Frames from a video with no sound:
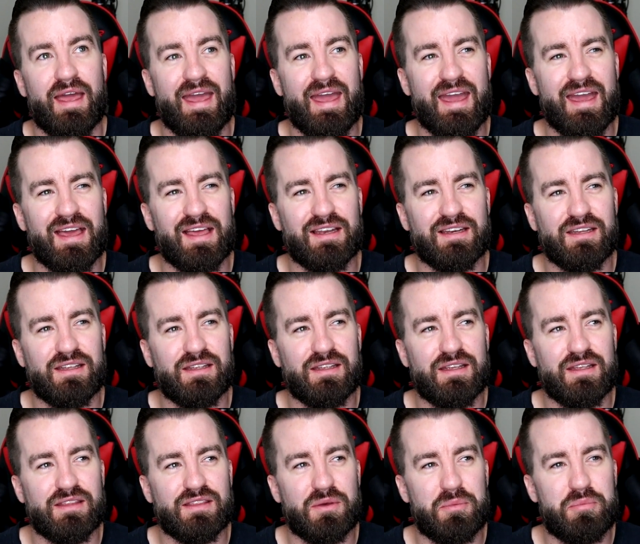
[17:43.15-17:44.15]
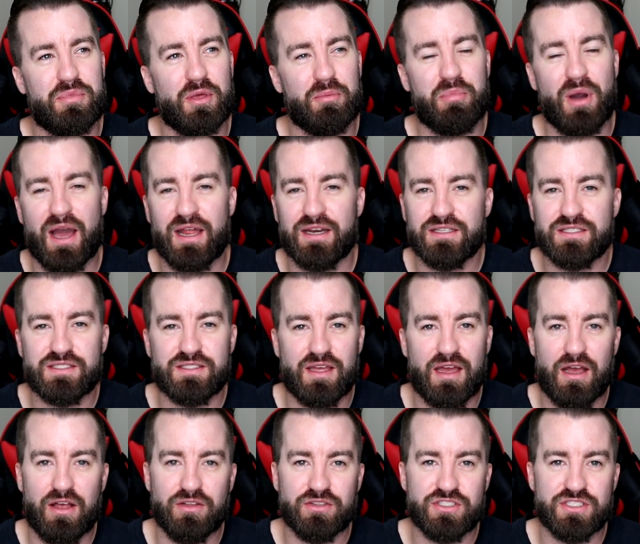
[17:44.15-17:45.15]
and the body
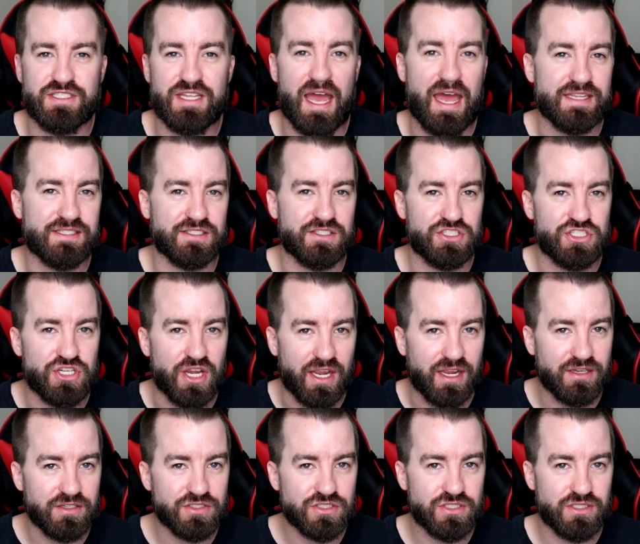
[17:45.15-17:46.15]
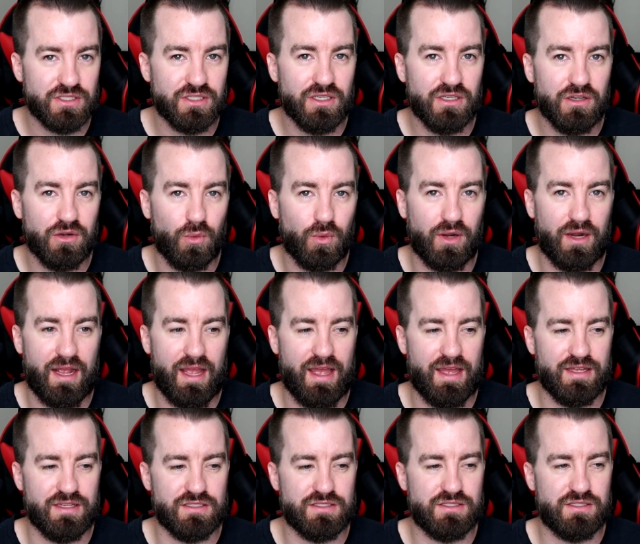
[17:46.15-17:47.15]
style just hasn't changed,
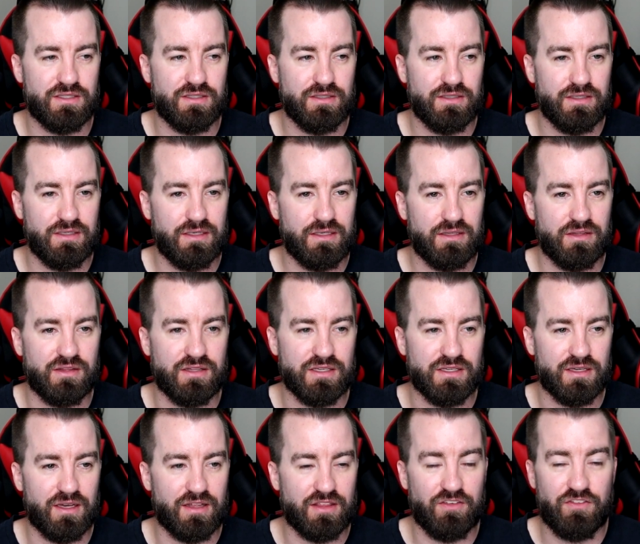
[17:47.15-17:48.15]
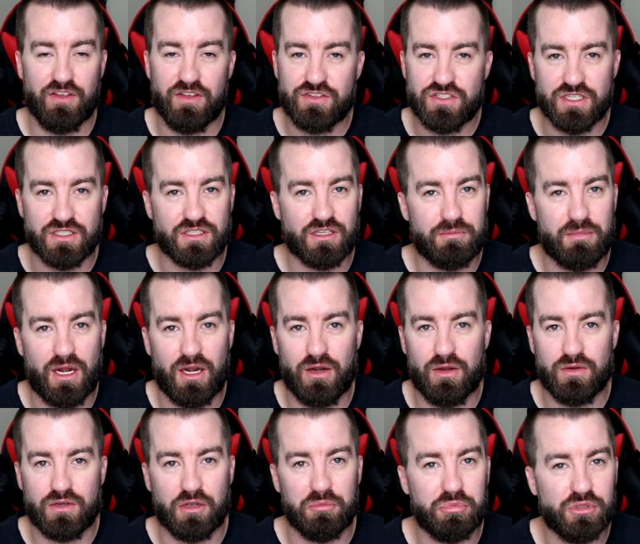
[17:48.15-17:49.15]
whereas the 5th gen
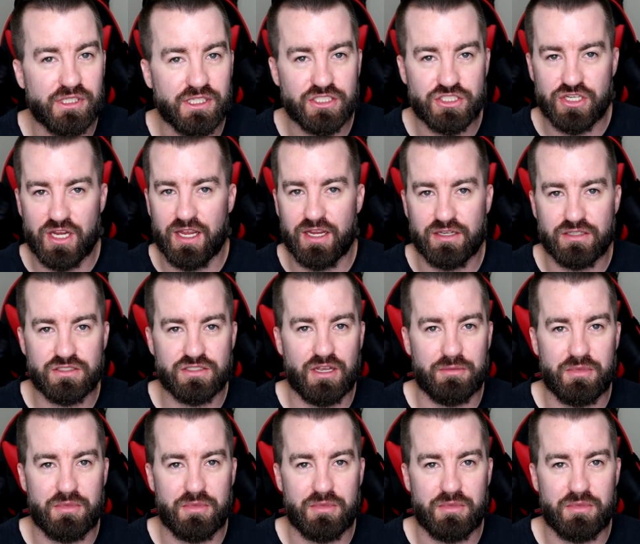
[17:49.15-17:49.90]
Camaro, complete change.